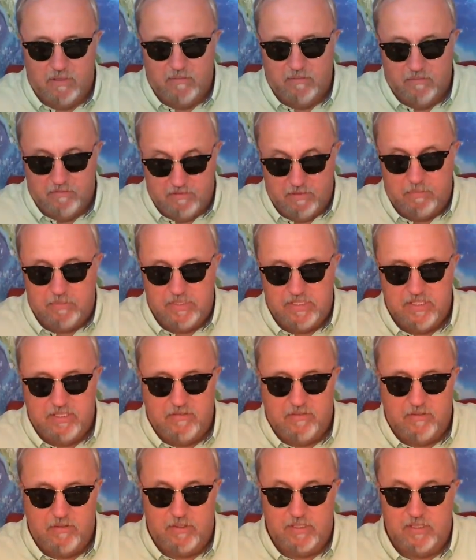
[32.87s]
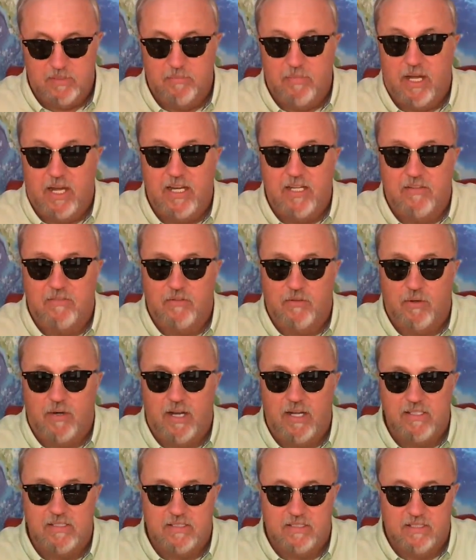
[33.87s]
representing, of course, the body of
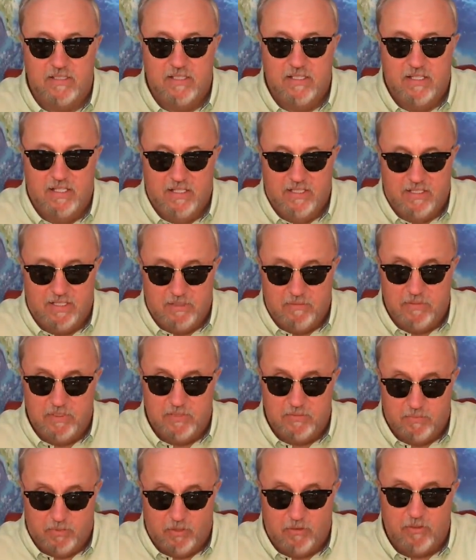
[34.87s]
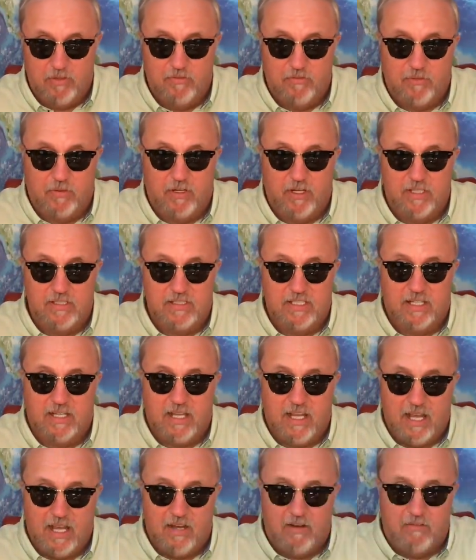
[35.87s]
Christ that was broken for us at
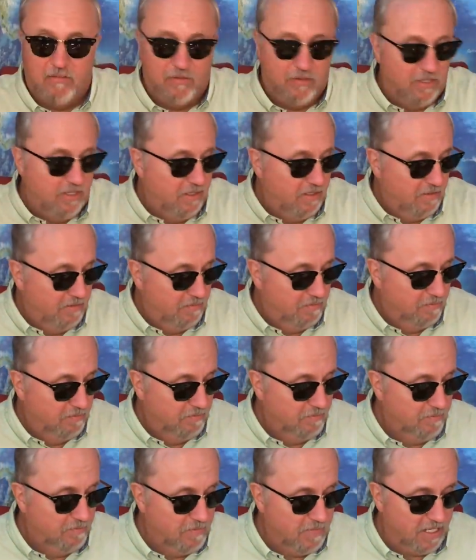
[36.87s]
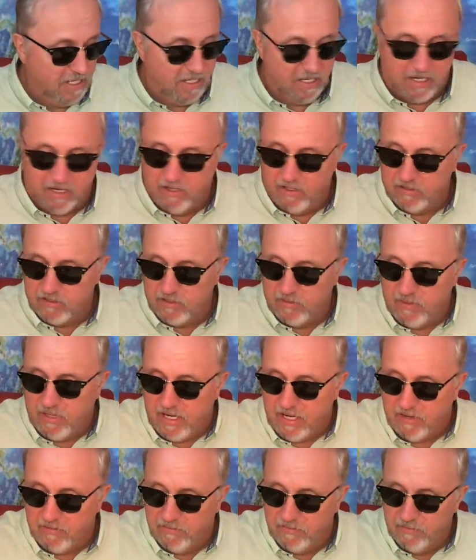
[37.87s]
Calvary. And I also
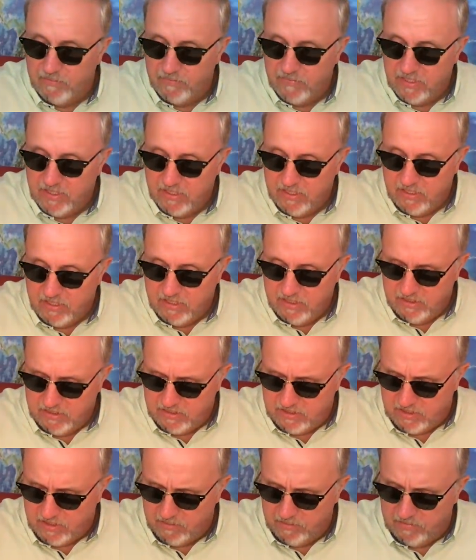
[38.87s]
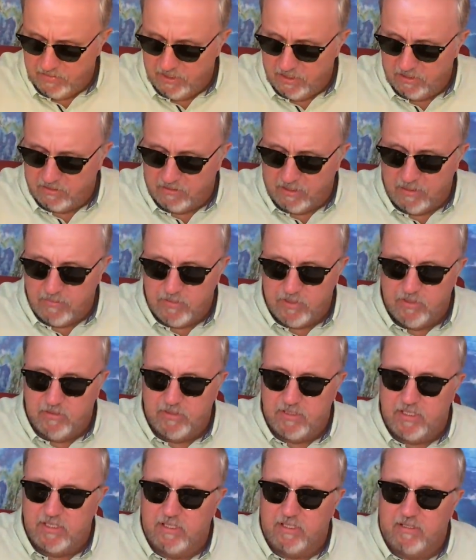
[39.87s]
have some grape juice
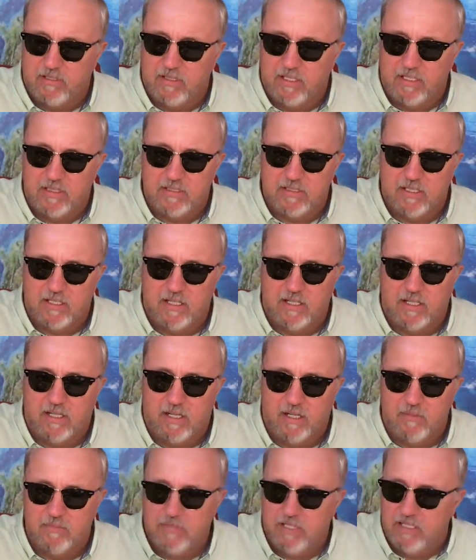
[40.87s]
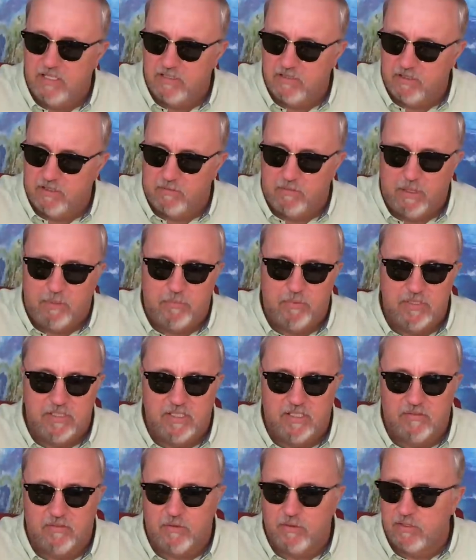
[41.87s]
here that is going to represent,
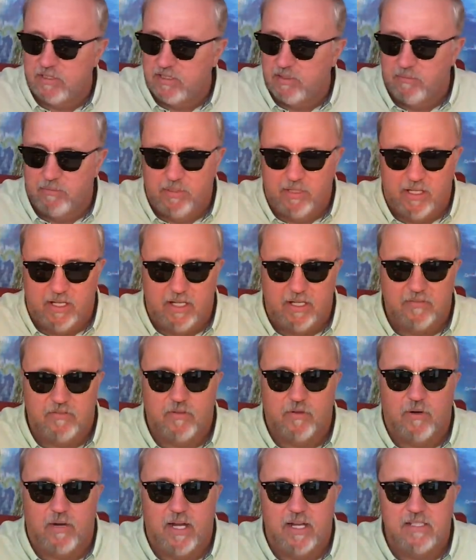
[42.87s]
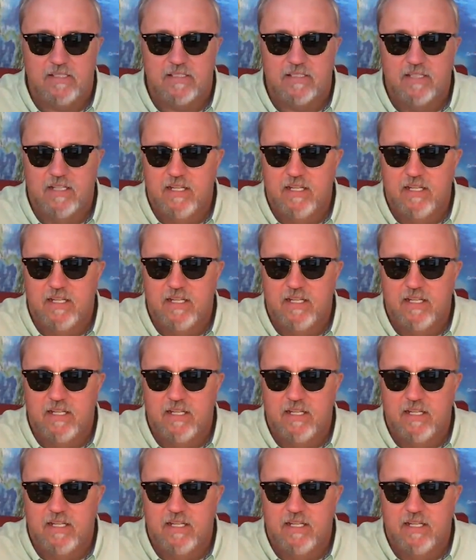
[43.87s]
of course, the blood of Christ